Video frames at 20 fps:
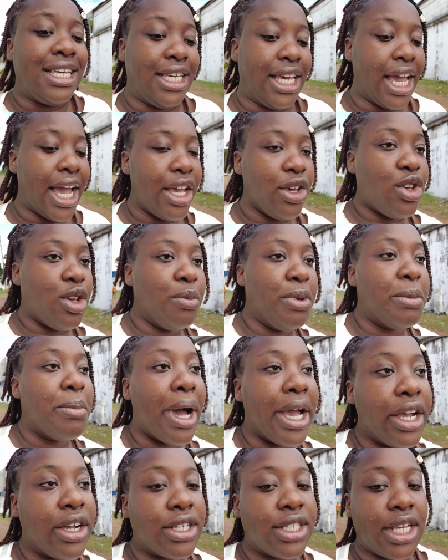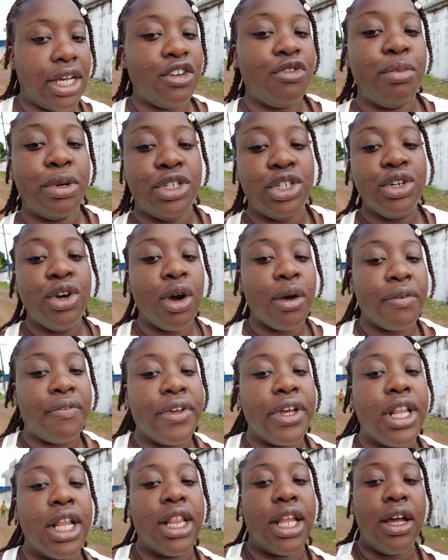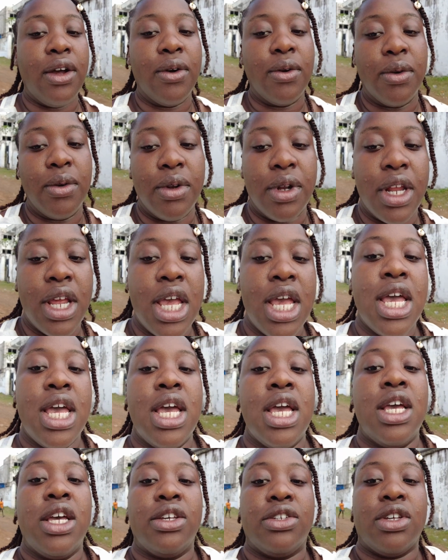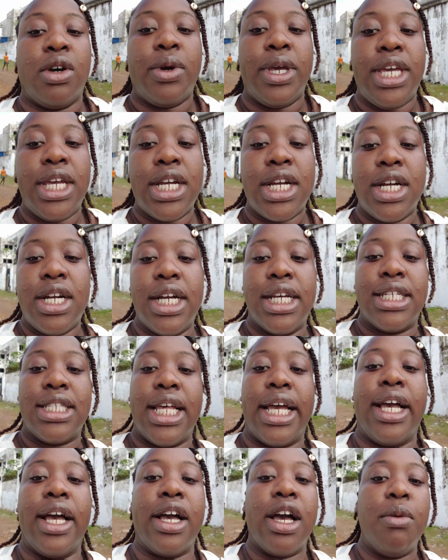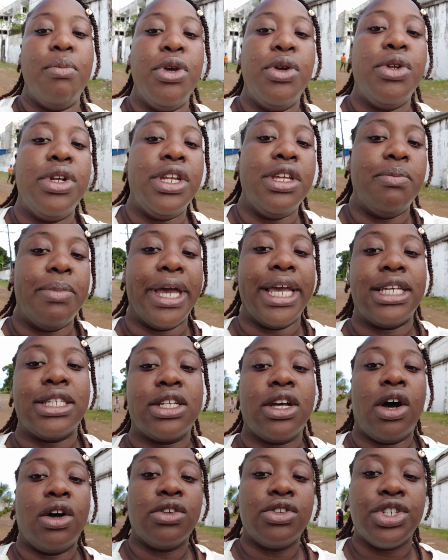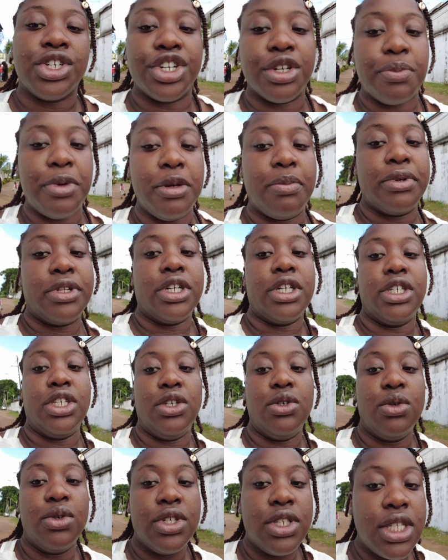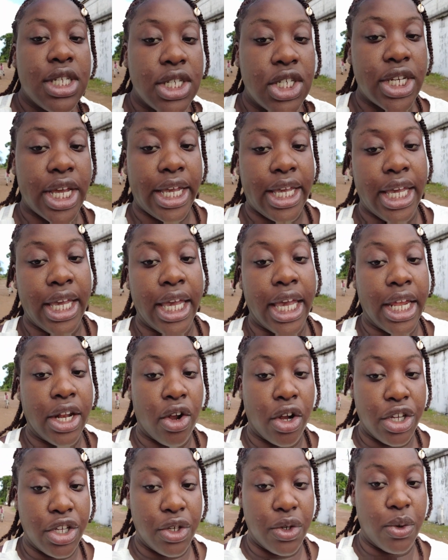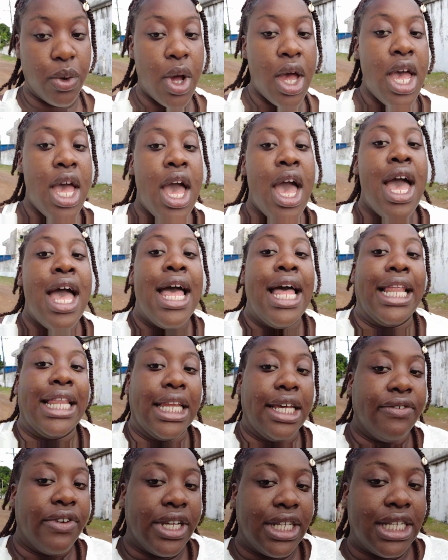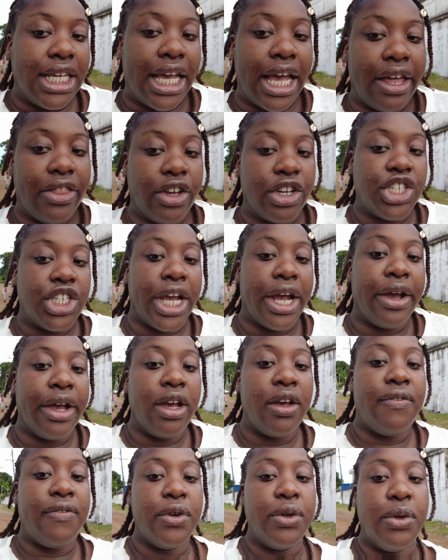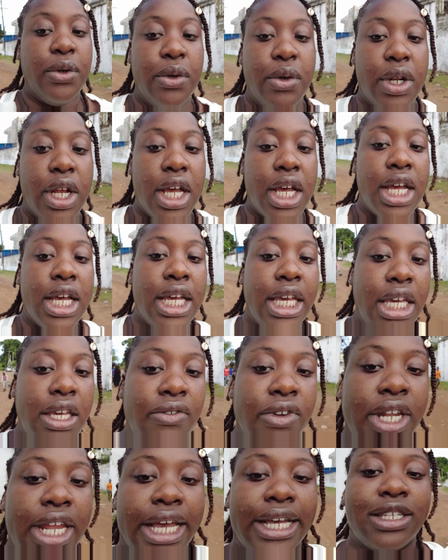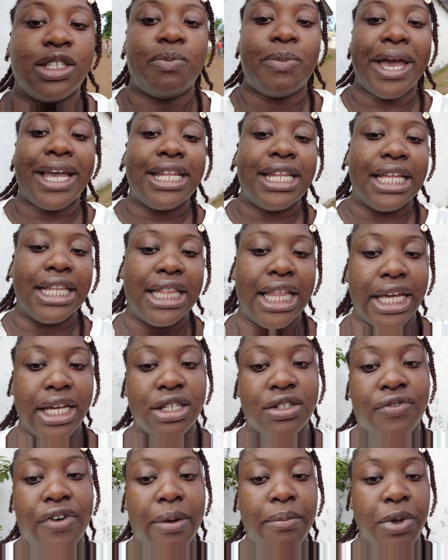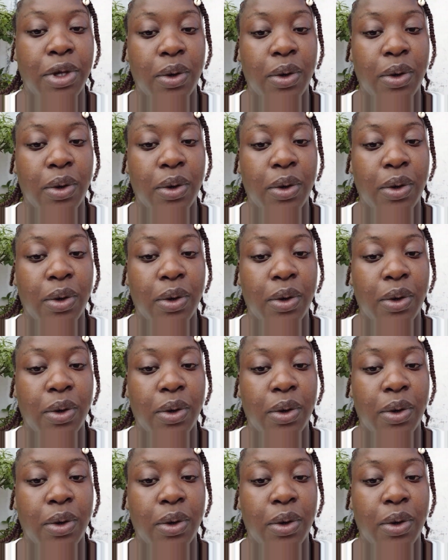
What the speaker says: yeah, you can be by yourself, but you're gonna feel alone. So here, it's like a community-based culture. People are used to checking in on you, living together, sharing food, even expecting things from